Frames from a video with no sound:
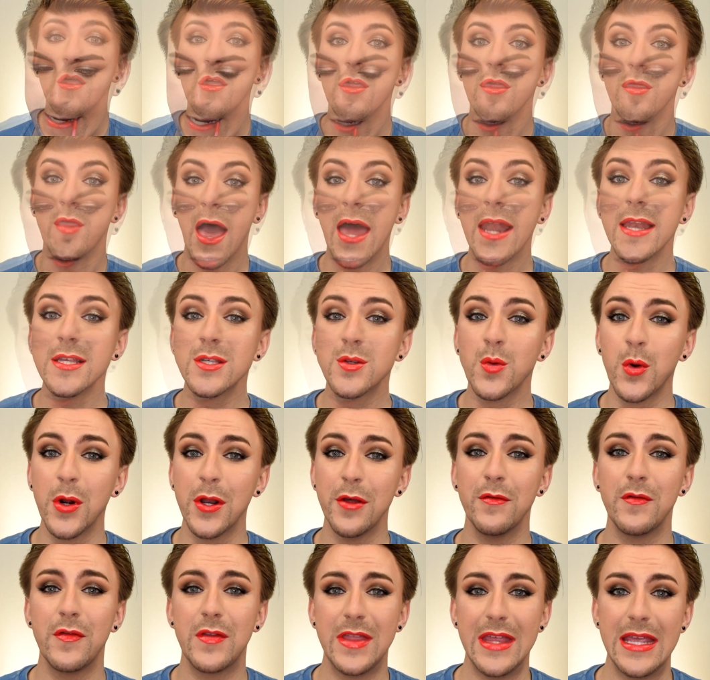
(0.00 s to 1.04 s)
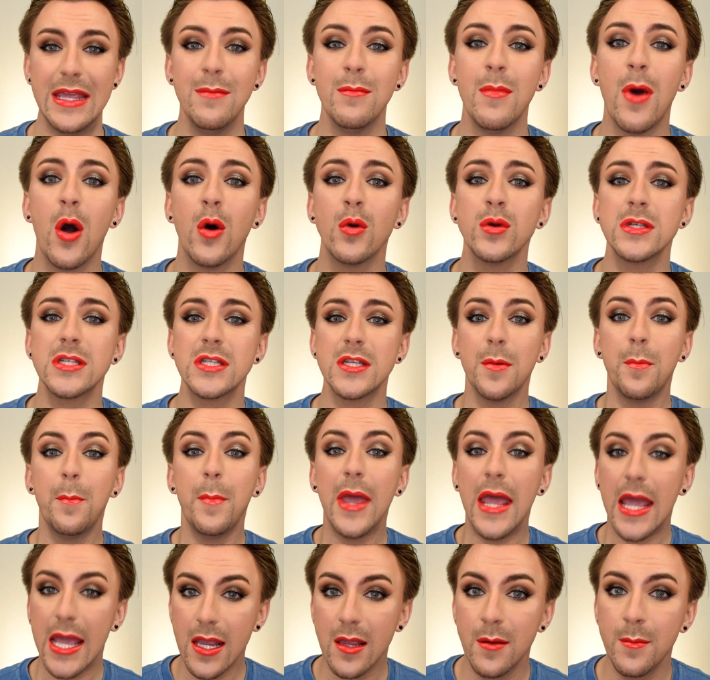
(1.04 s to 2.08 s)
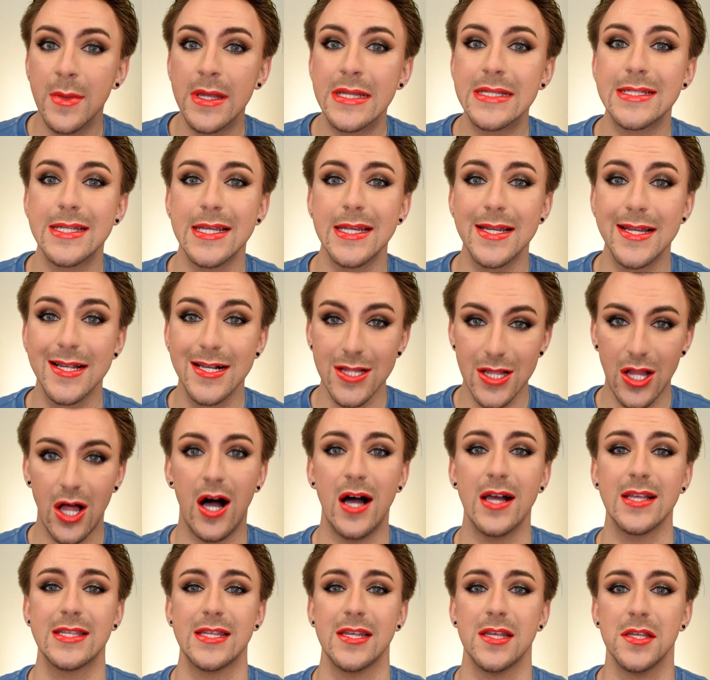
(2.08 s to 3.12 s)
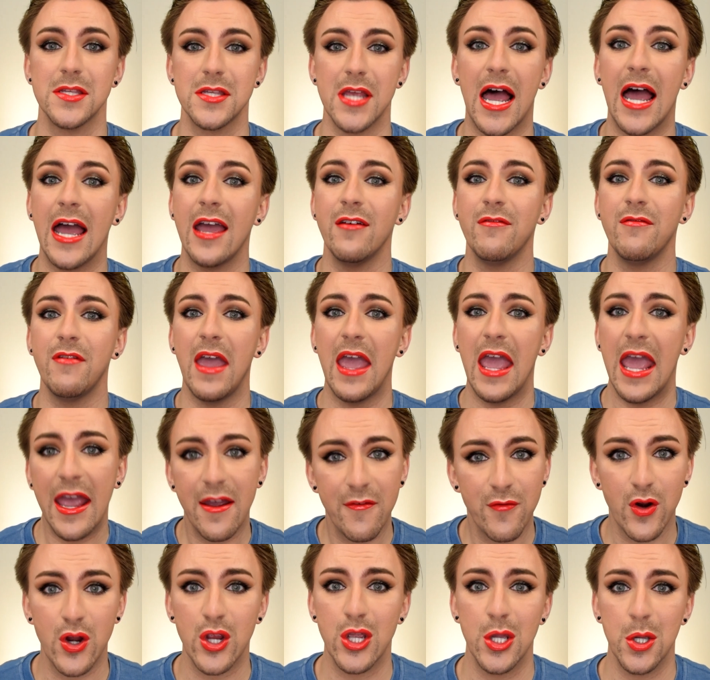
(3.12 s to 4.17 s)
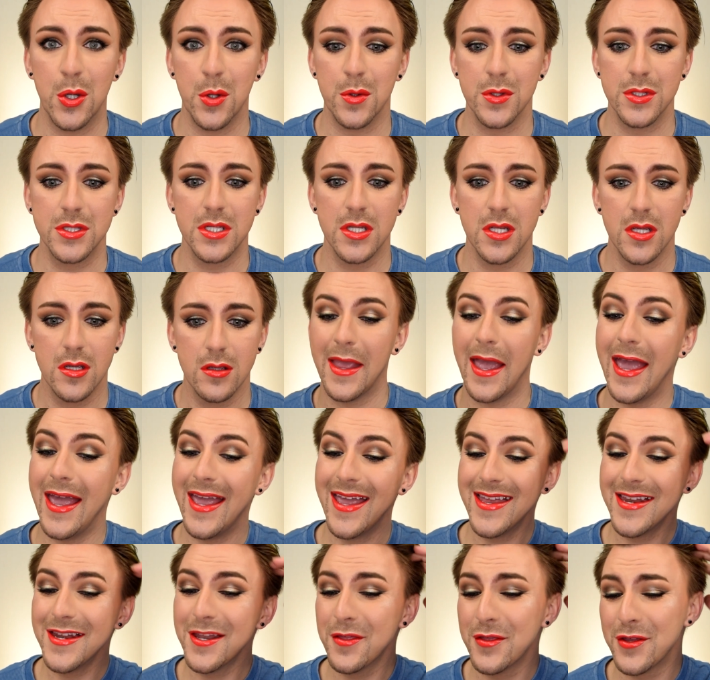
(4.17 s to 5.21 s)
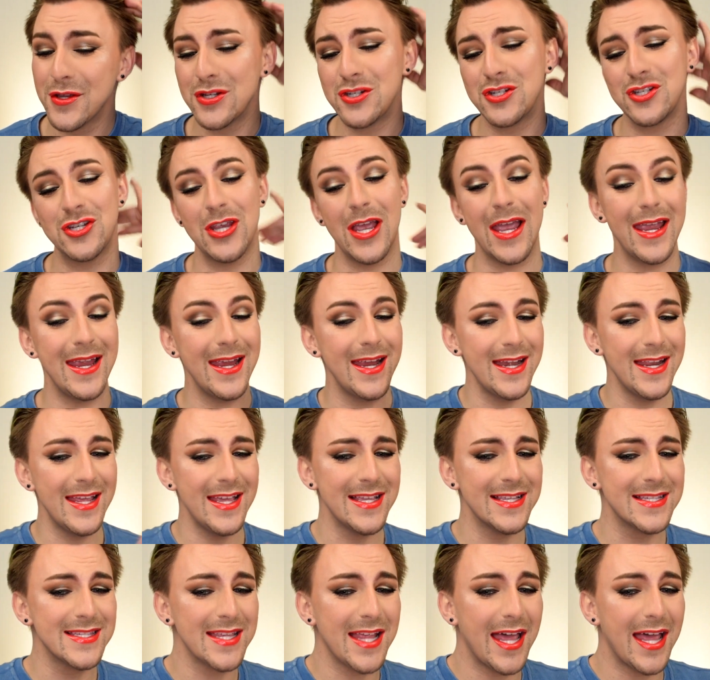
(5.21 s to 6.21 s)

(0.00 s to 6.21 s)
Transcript: That is one of the most pigmented glosses I've ever used. And the shade is